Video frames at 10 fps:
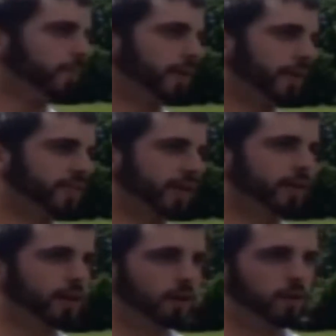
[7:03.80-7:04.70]
I denied it,
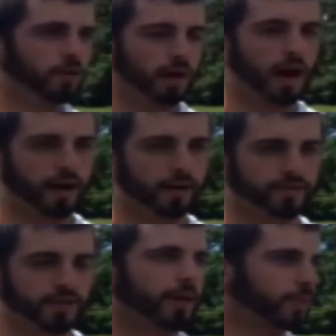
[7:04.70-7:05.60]
and they said,
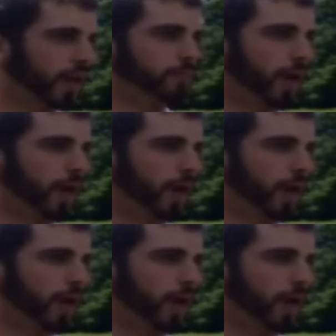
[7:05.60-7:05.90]
uh,